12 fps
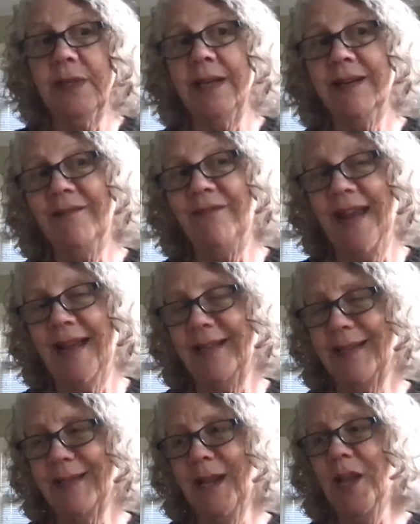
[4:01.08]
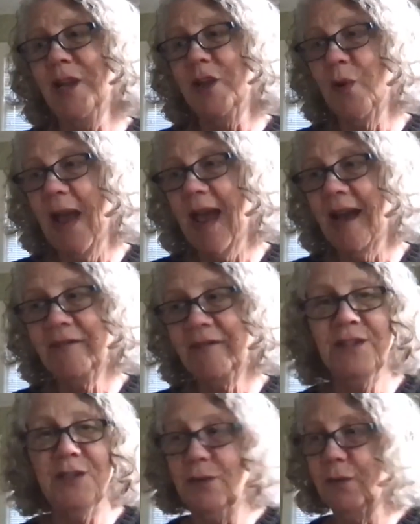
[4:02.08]
in advance. You have
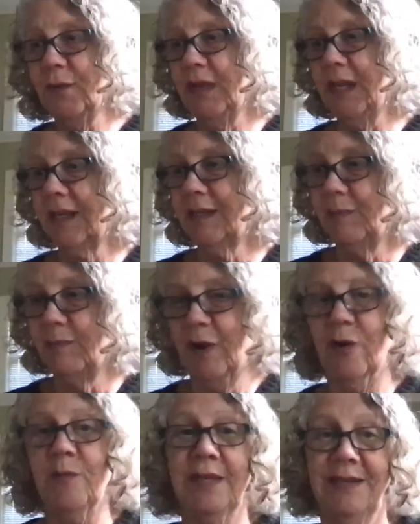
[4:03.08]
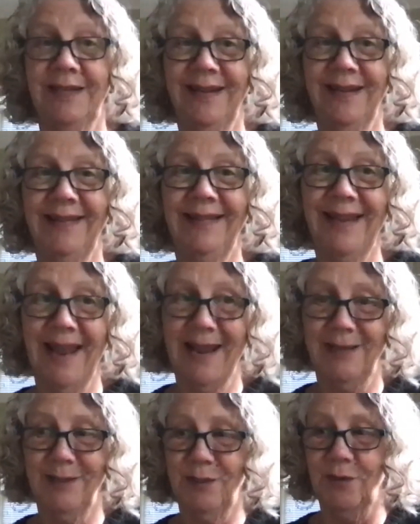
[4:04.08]
to do the experiment to get the
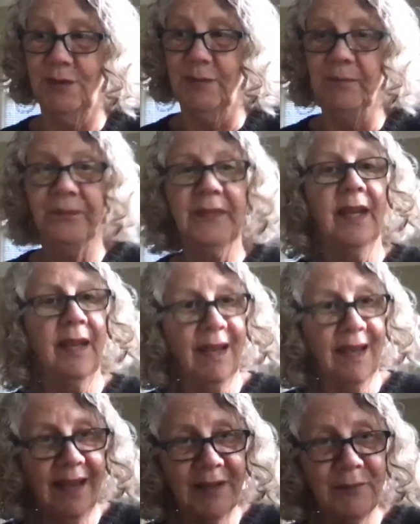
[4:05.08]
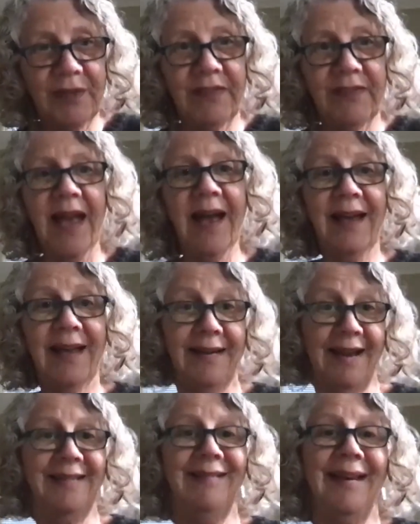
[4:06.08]
answers." And with that,
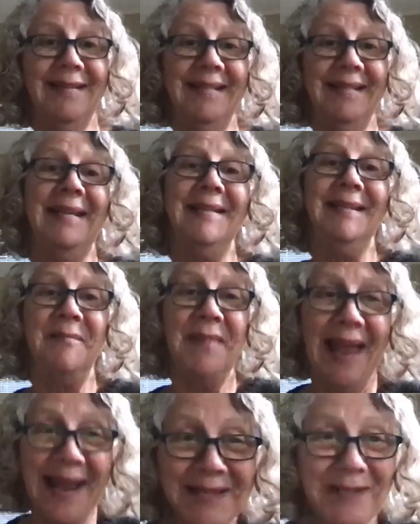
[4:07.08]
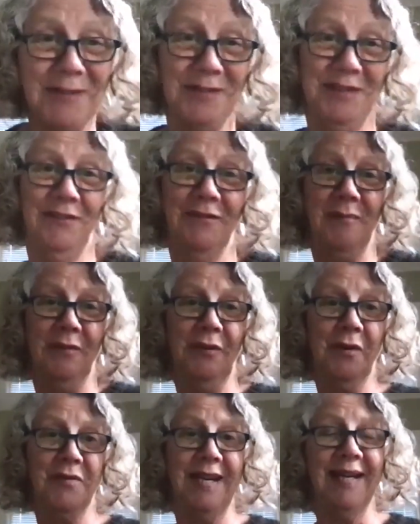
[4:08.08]
I'd like to get some answers from
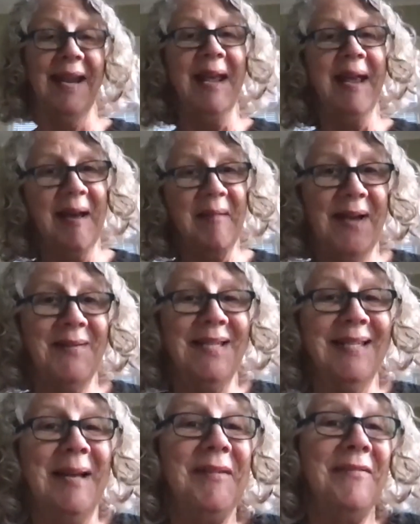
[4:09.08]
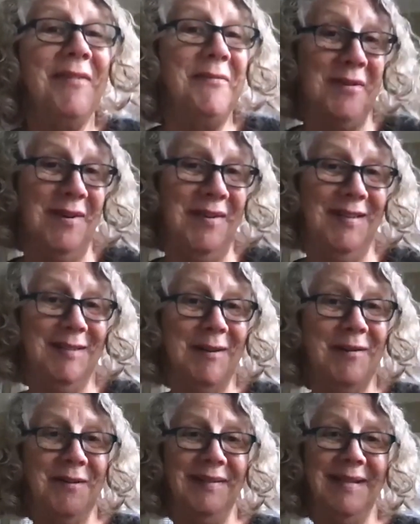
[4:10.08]
Ronit about some of the work that's
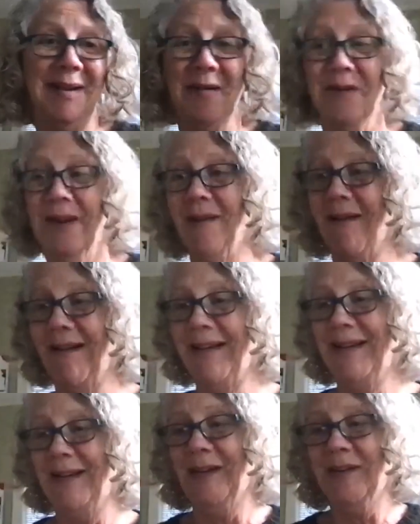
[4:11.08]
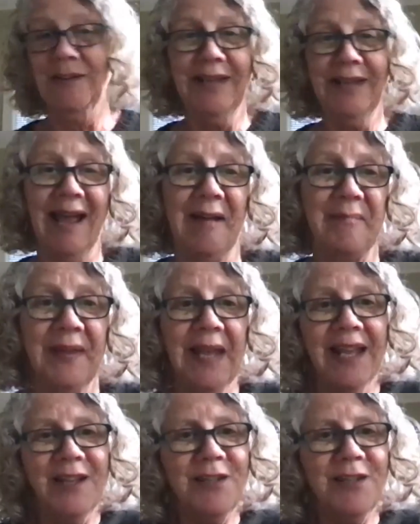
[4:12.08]
currently going on in her lab.
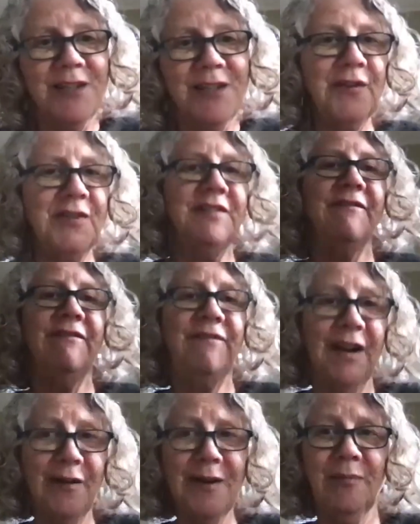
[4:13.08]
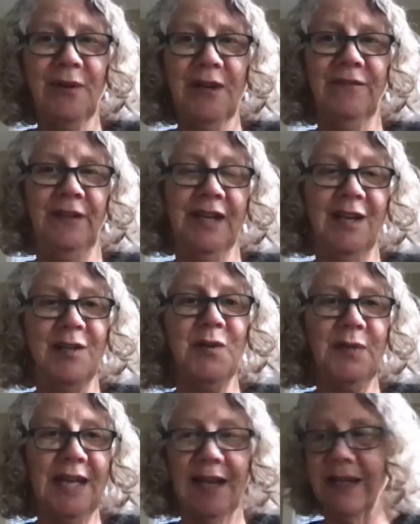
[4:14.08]
So first, very briefly, can you
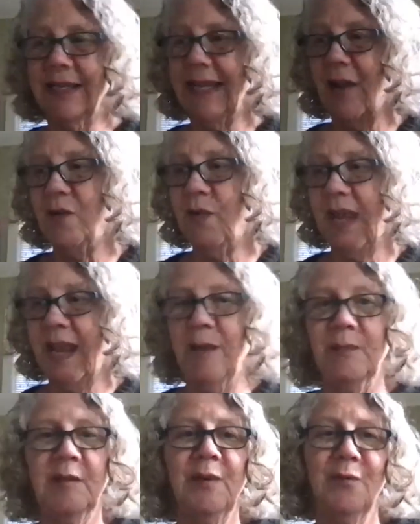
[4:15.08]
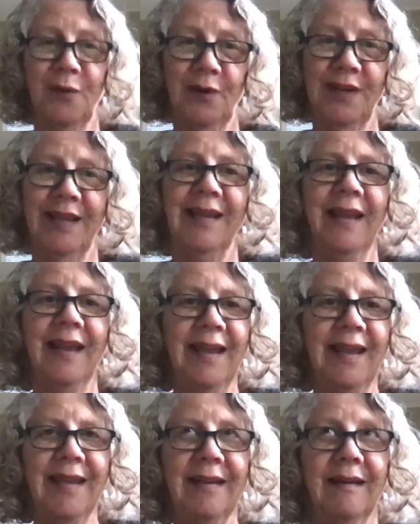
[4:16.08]
tell us how you came to be working
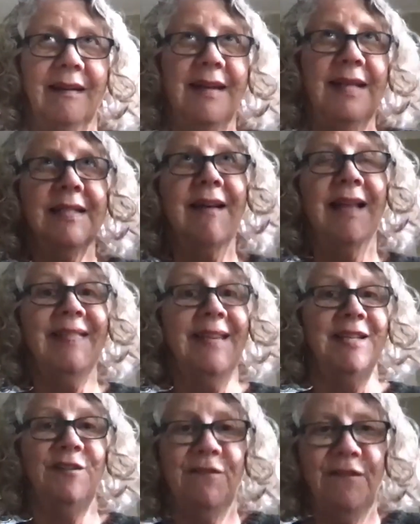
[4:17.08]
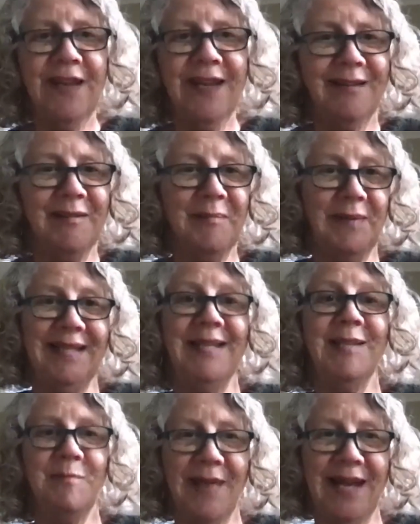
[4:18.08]
in, it's not this field, but
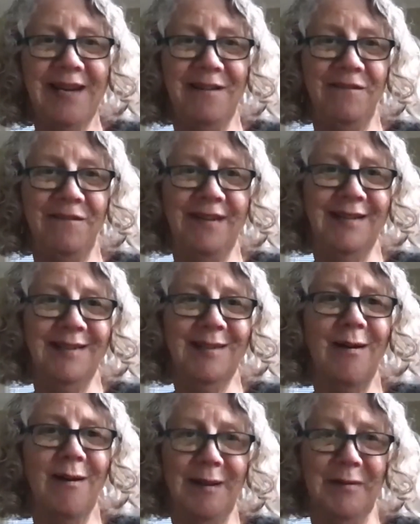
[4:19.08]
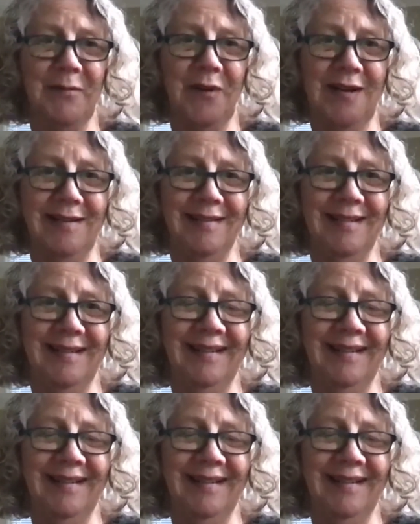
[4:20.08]
these many fields all at once?